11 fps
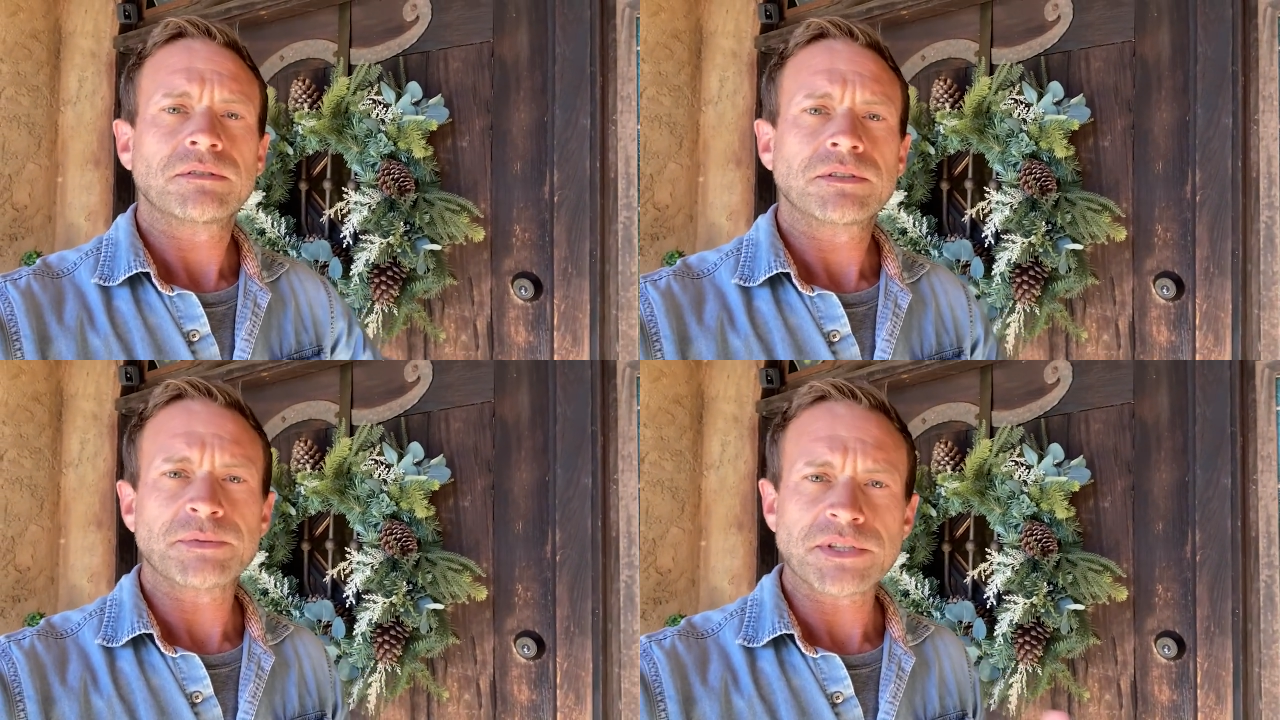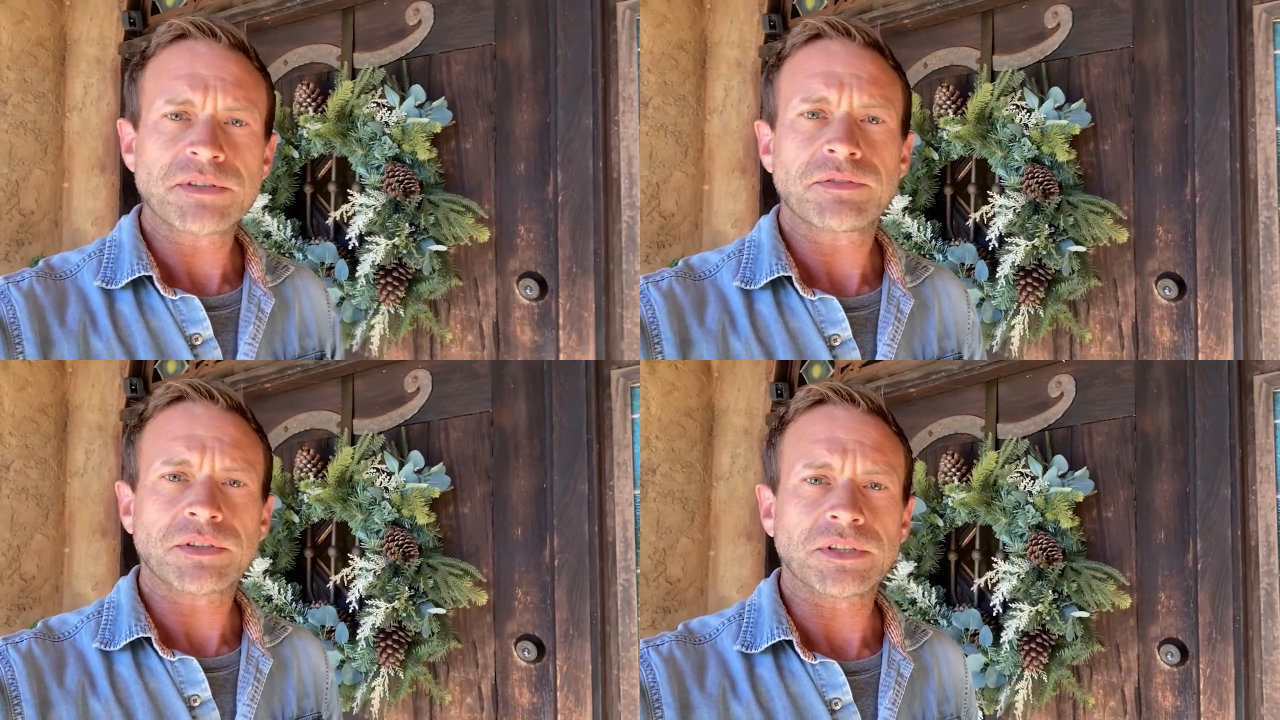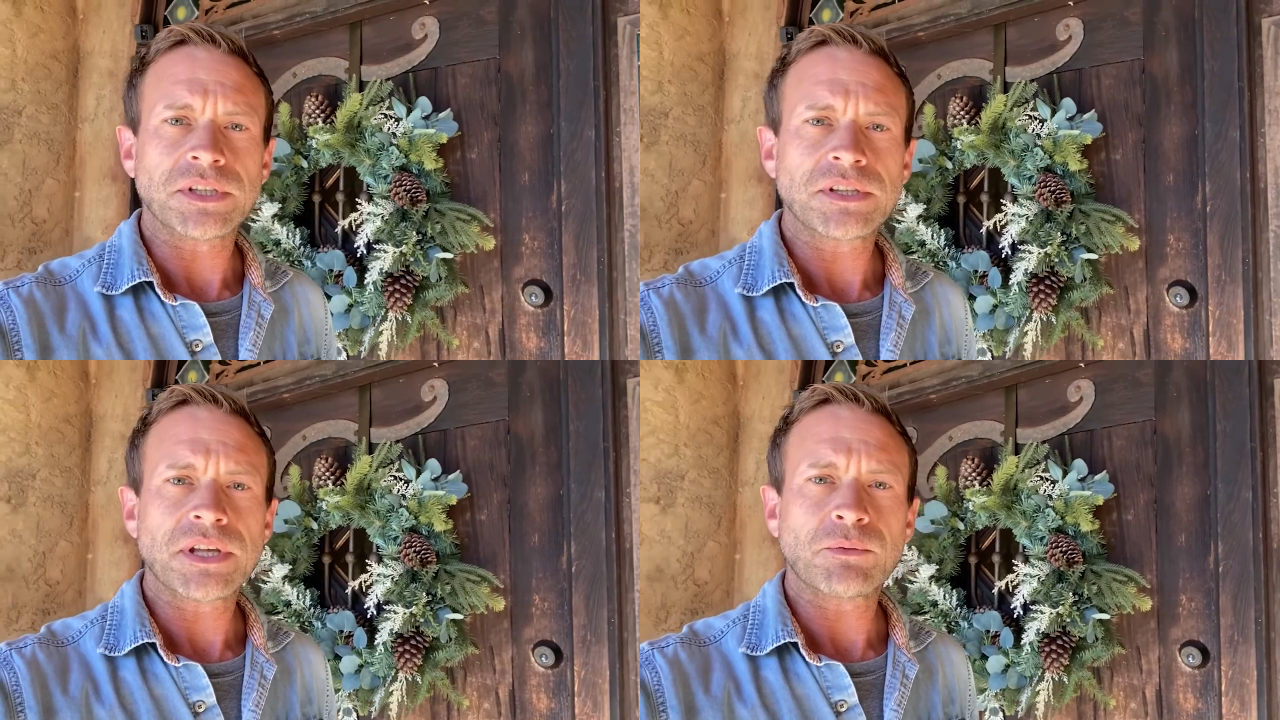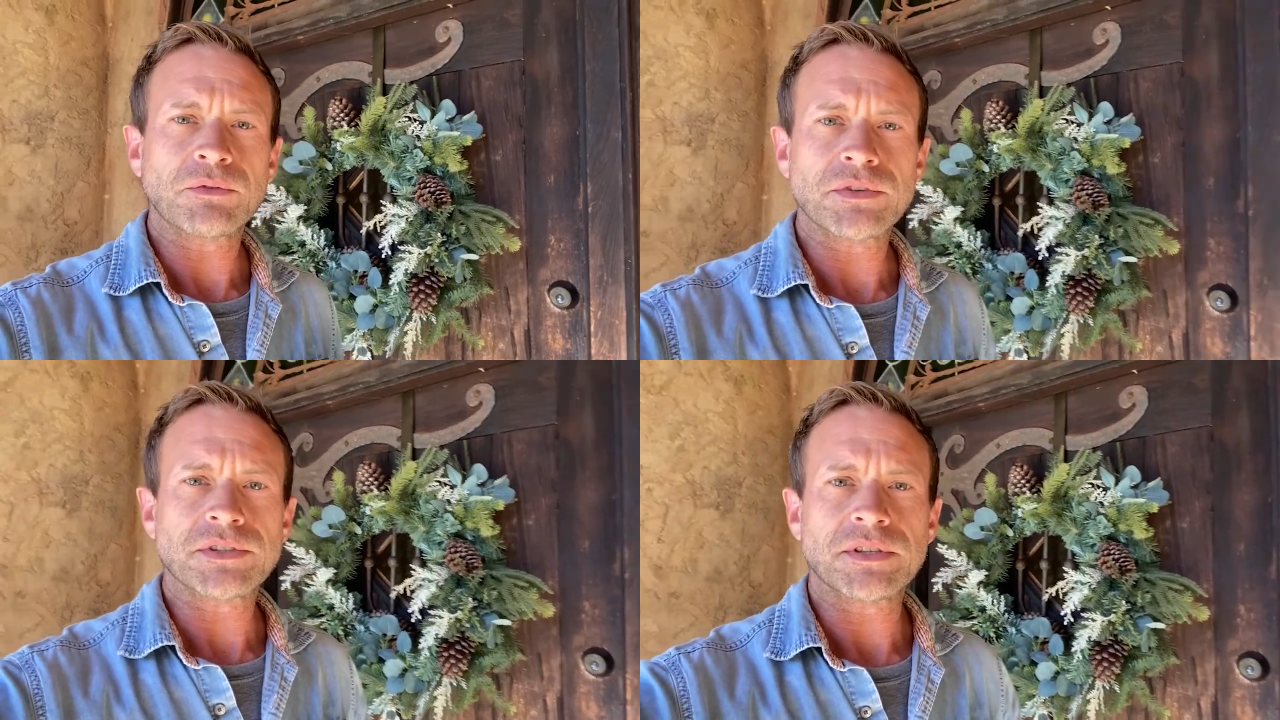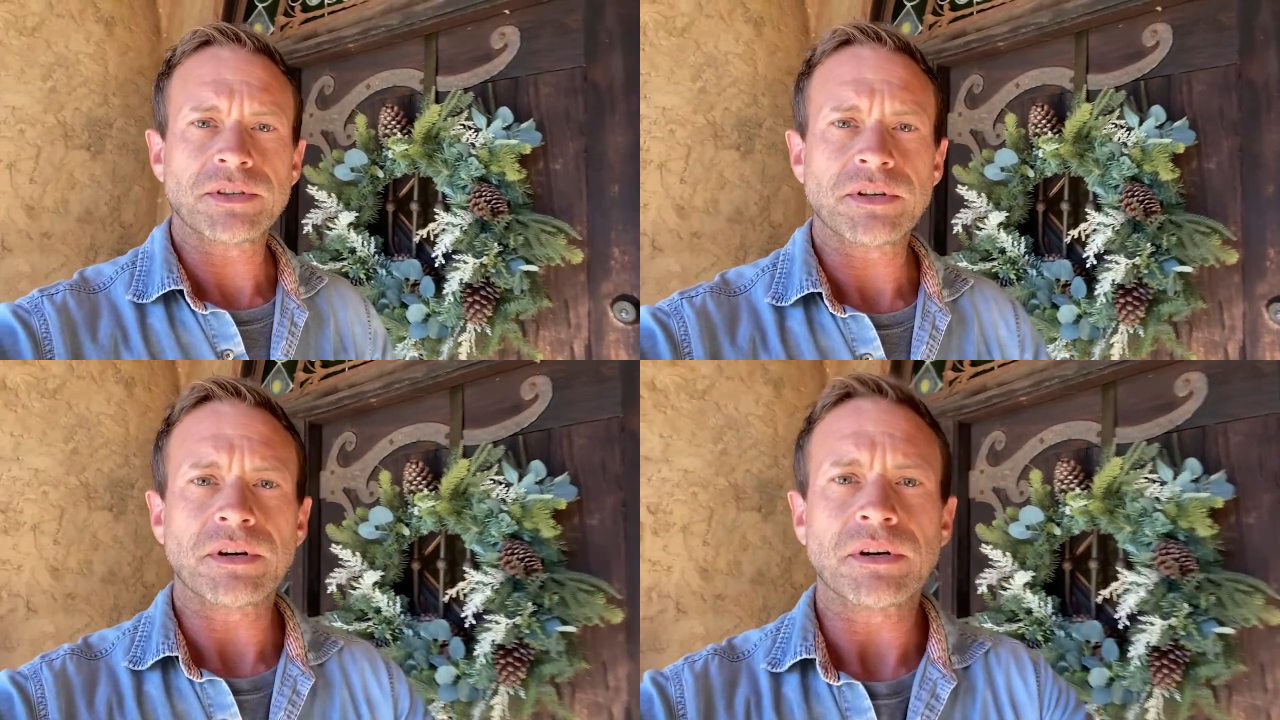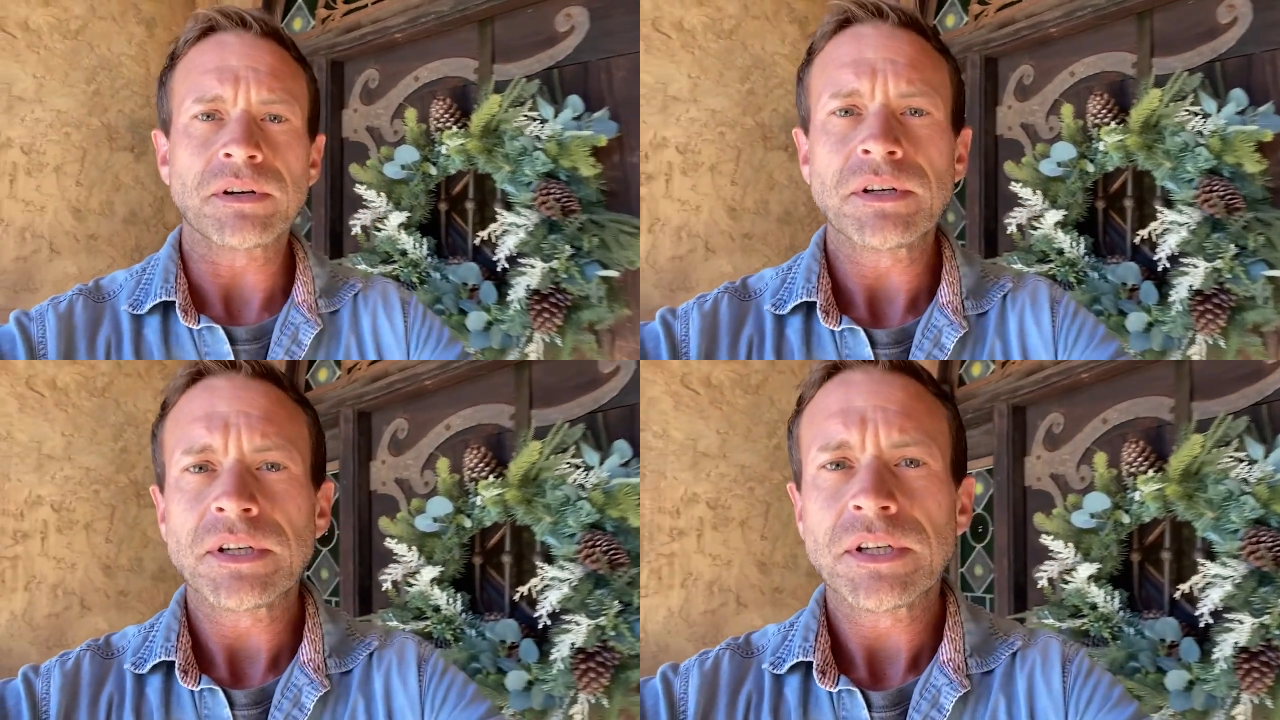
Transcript: specifically that would visit their